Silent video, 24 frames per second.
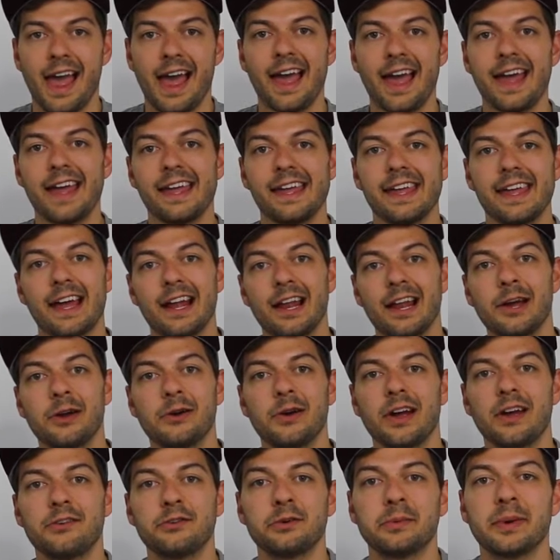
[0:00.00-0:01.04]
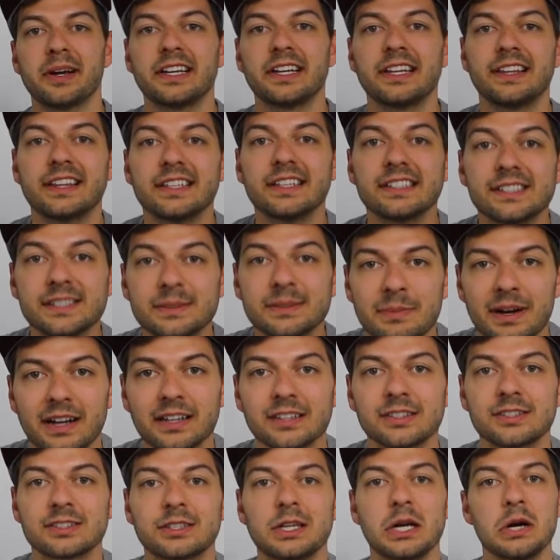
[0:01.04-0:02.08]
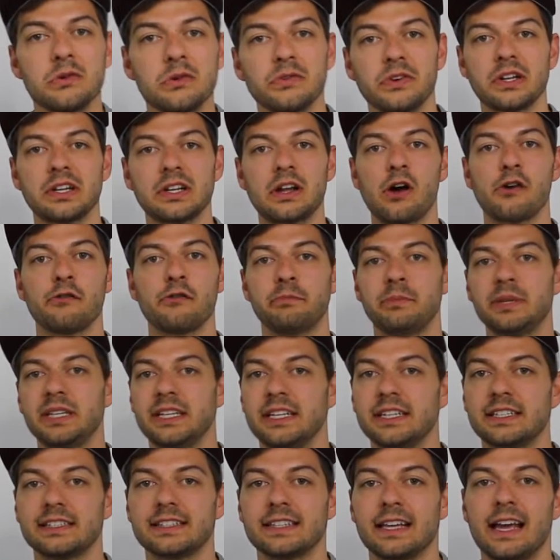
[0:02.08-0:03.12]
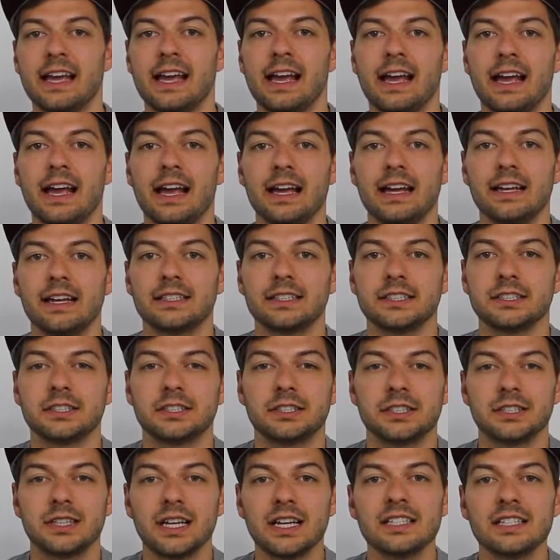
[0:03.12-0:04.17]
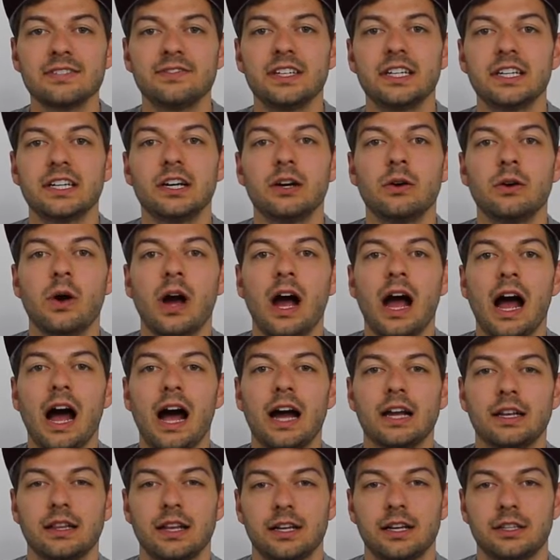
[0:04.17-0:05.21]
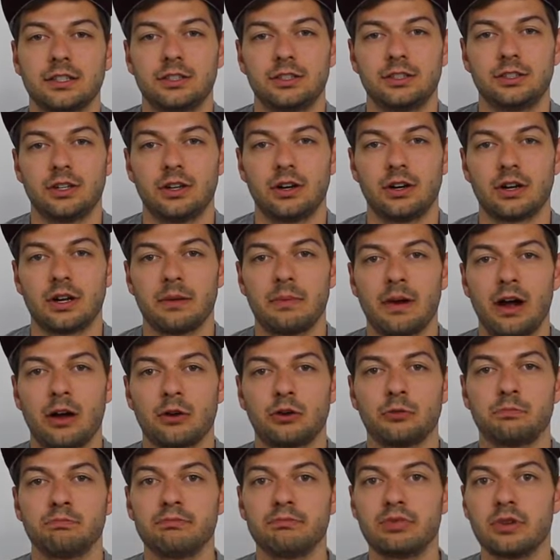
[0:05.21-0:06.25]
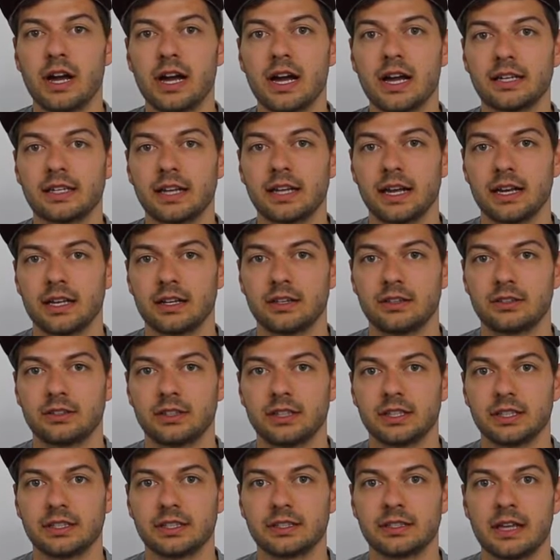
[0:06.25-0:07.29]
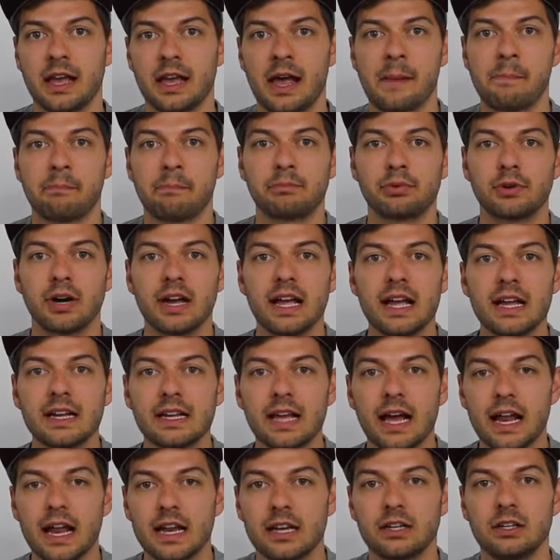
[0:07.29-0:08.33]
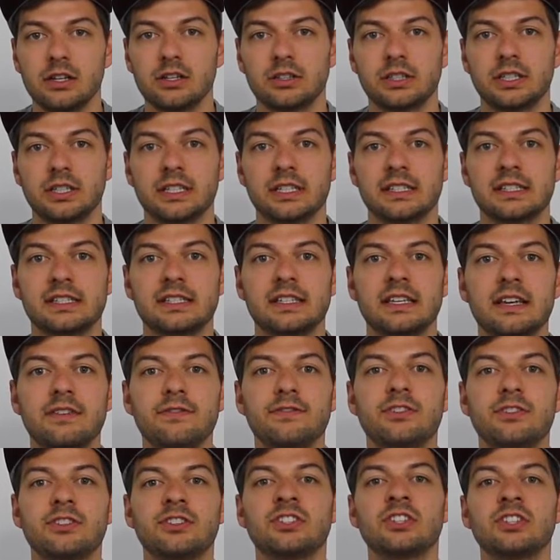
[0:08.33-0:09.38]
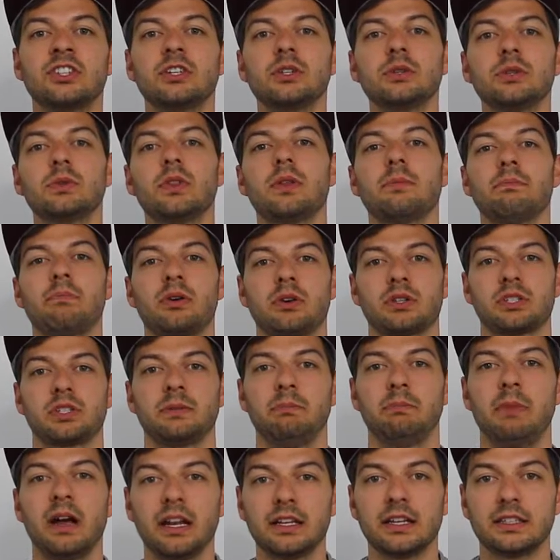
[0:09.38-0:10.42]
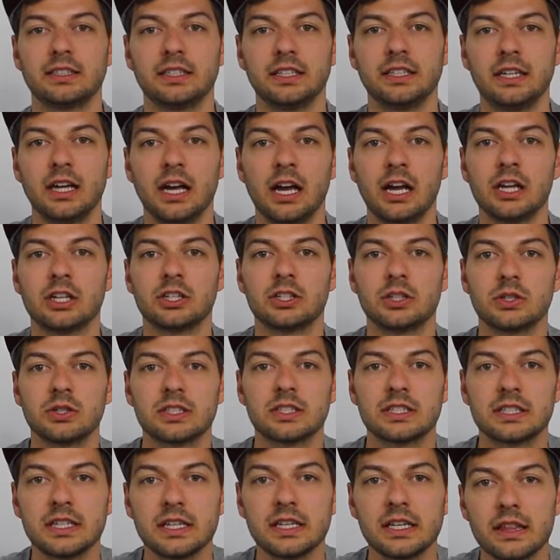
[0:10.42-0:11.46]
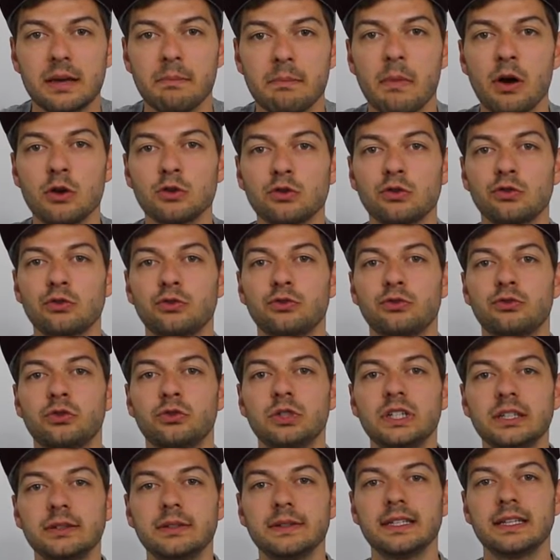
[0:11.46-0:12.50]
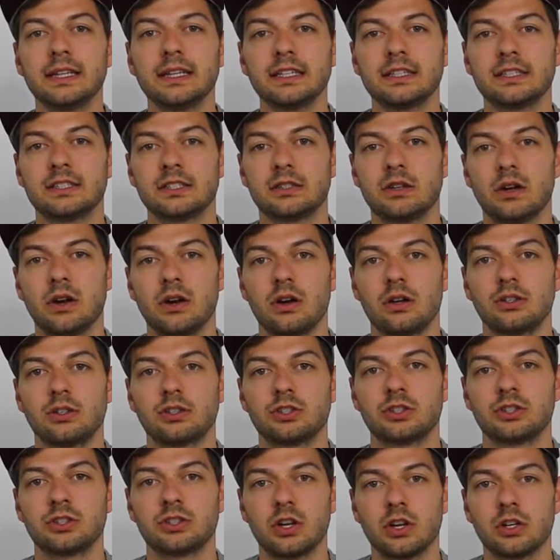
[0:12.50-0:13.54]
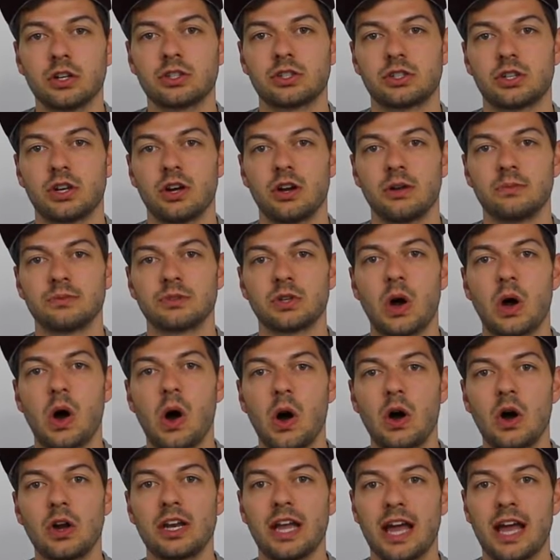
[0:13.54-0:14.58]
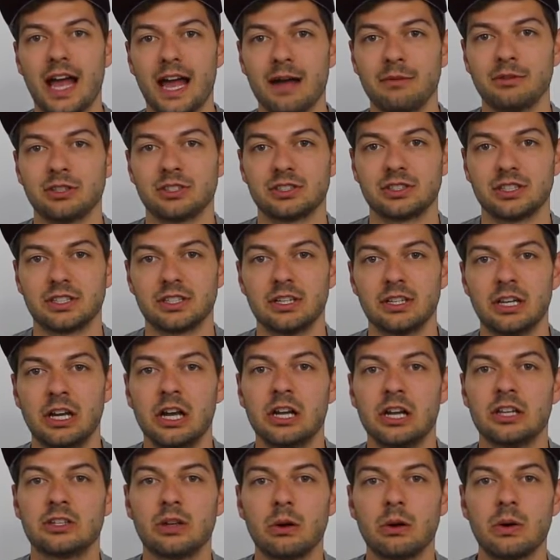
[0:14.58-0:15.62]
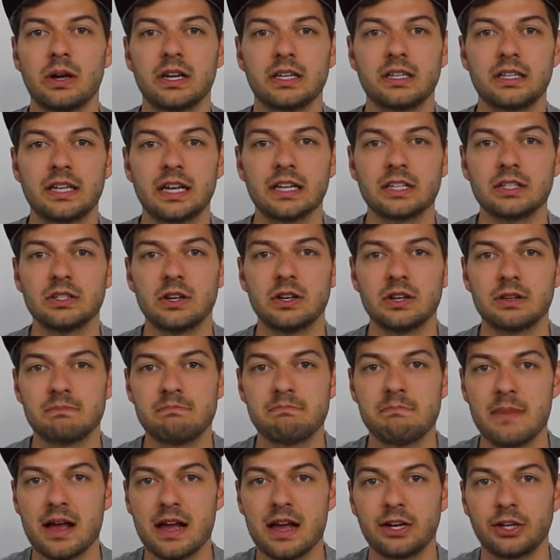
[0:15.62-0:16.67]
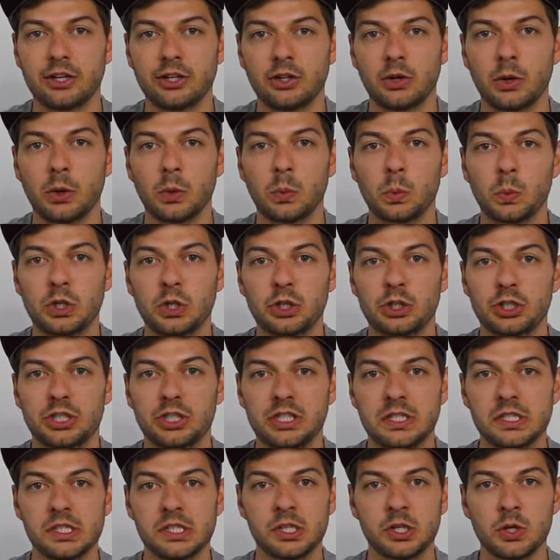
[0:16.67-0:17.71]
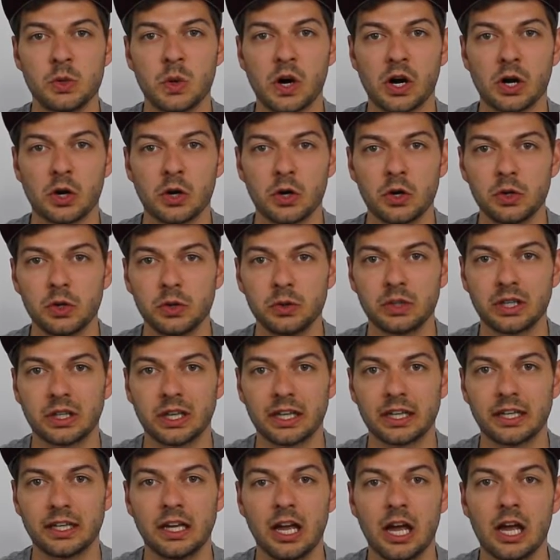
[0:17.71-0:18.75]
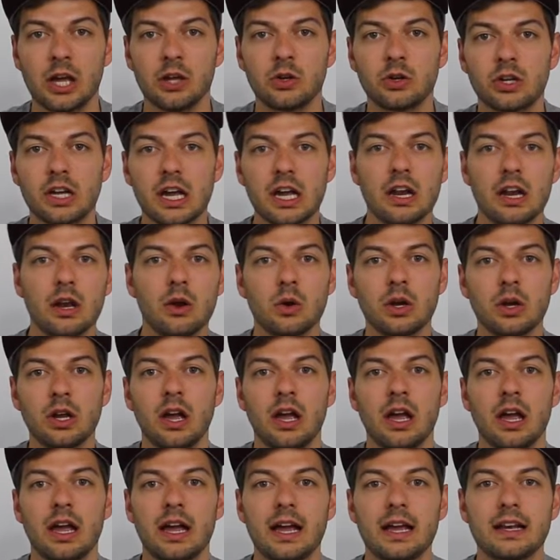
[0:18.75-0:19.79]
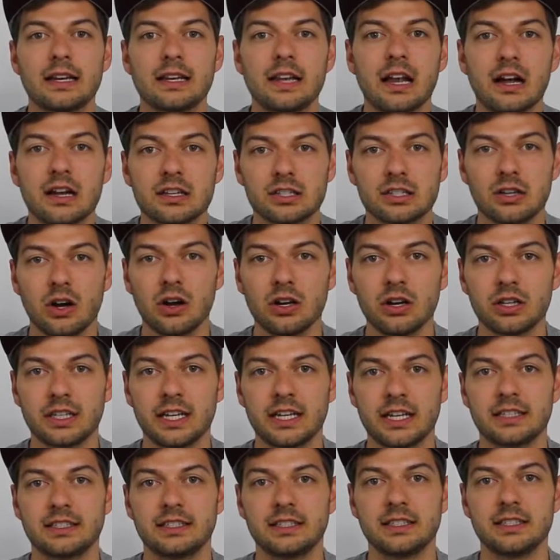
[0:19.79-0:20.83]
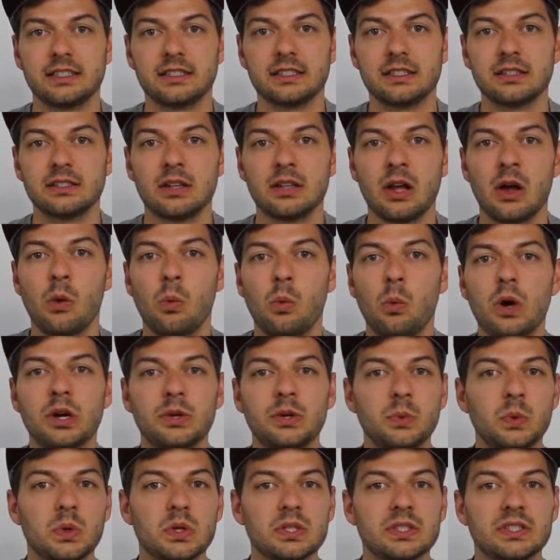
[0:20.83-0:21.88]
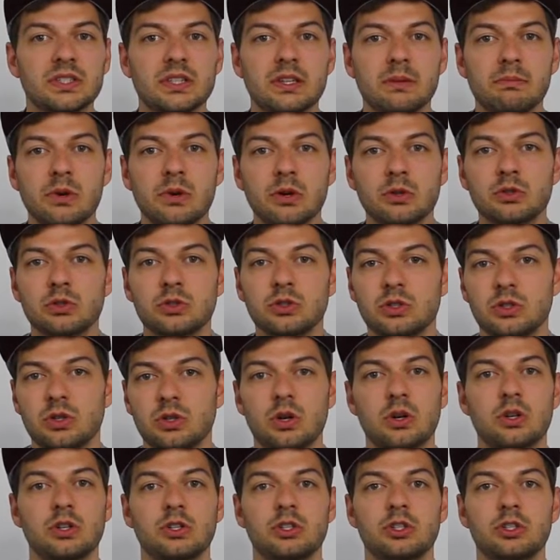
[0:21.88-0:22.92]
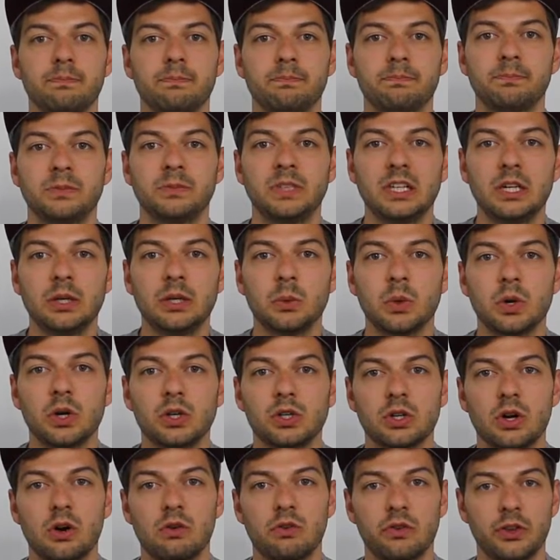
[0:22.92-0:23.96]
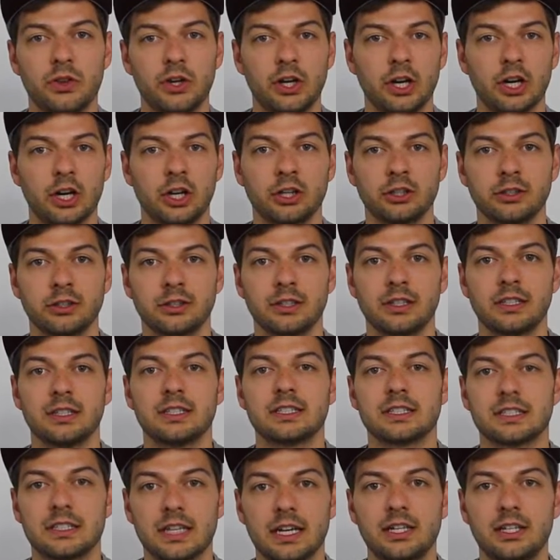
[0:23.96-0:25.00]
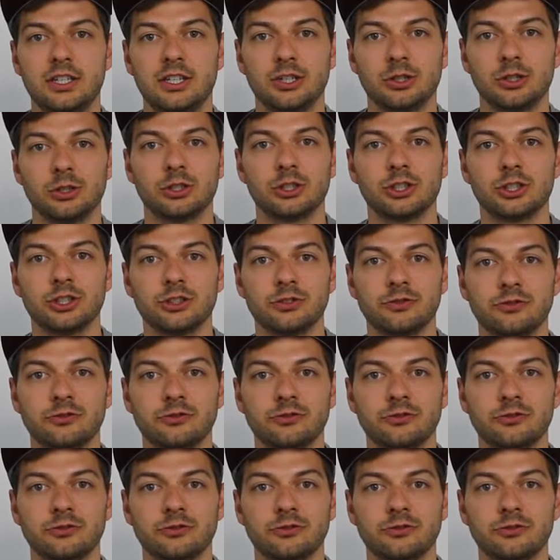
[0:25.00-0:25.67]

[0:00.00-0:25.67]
Hey, hello everybody, this is Max, co-founder of BidX, and in today's video I'd like to talk about brand analytics. Brand analytics gives you the possibility to see the most frequently searched search terms on Amazon. So it does not matter on which season you are currently, you can look at last holiday season, what was the most searched keyword over there. Stay tuned.